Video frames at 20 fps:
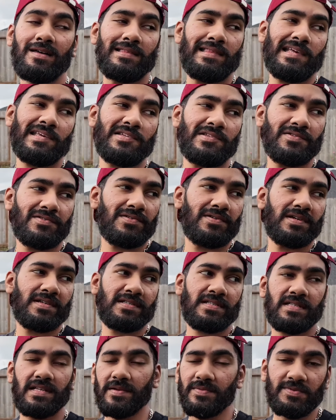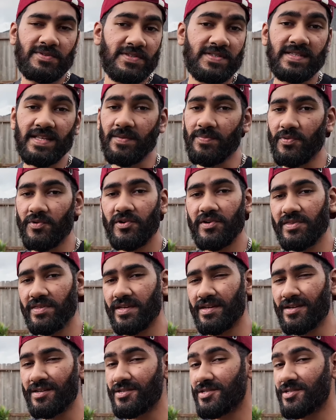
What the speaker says: like, you know, a step to step or anything.